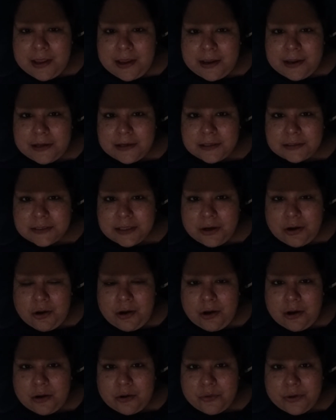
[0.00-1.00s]
And it's like a
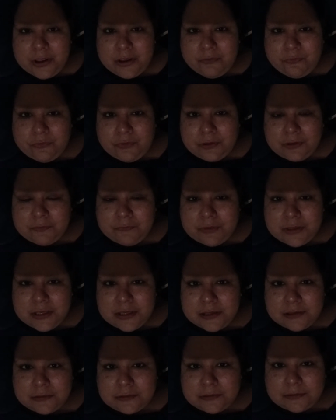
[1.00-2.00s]
hallway full of
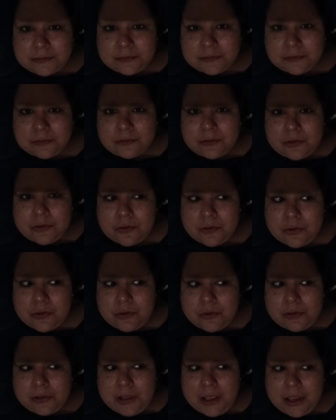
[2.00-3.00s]
these
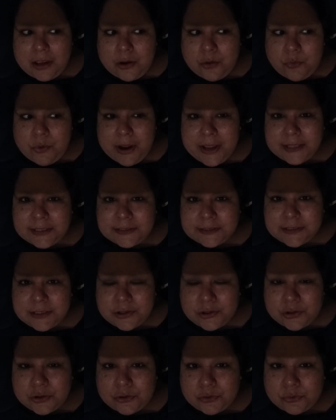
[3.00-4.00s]
like white
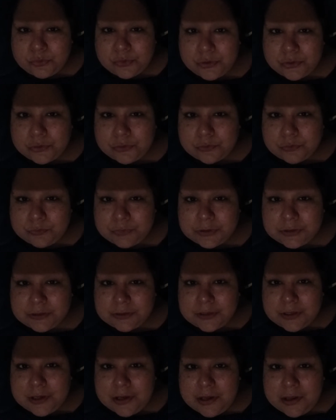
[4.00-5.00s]
sterile
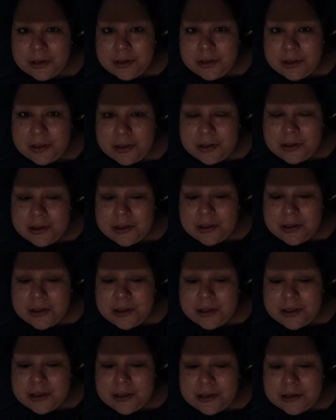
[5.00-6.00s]
rooms
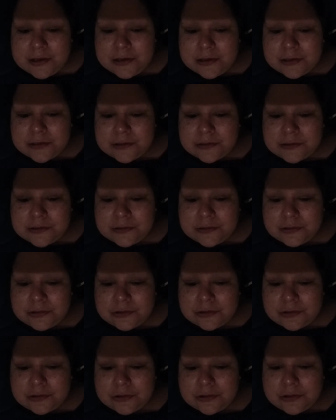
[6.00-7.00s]
and
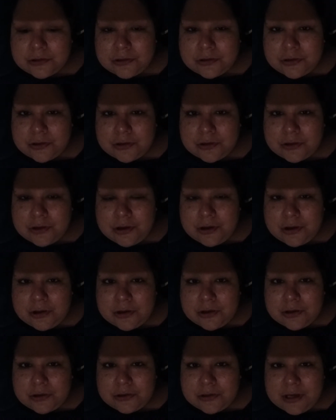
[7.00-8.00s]

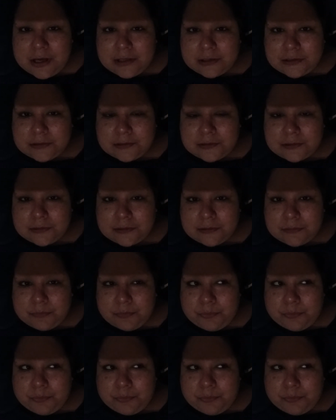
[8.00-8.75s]
that's